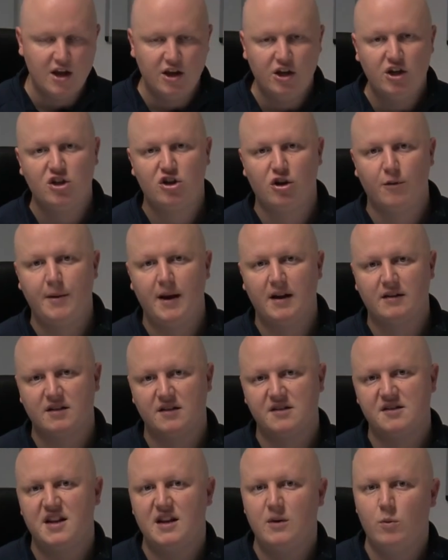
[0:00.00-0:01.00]
you should be able to
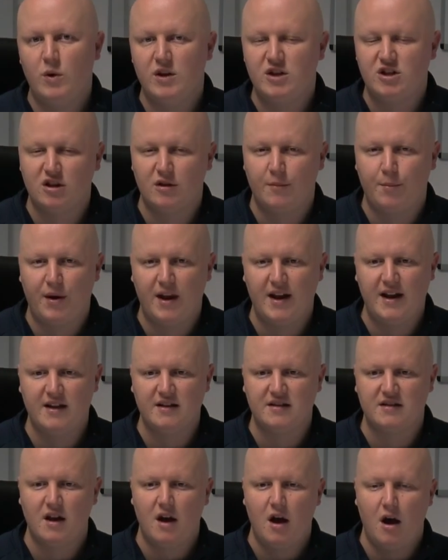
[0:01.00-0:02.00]
see which of the
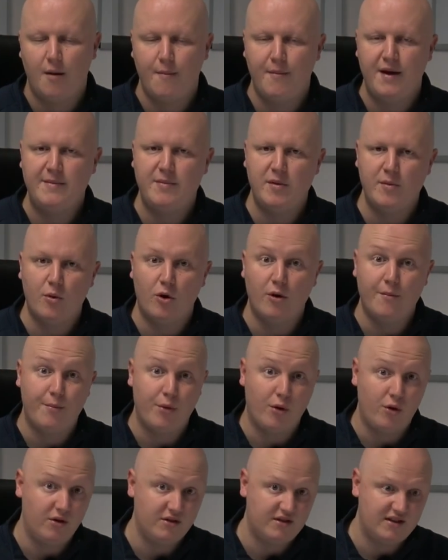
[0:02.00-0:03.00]
players are maybe more
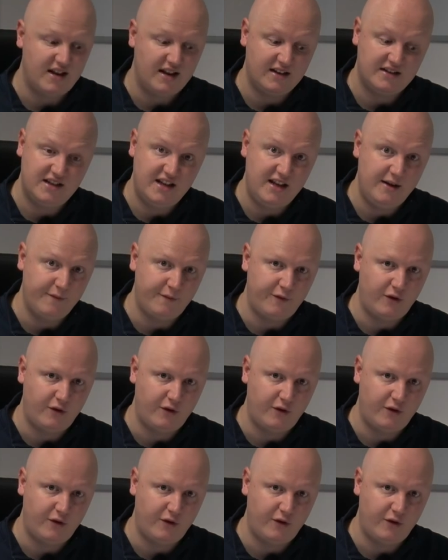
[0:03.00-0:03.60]
important to that team.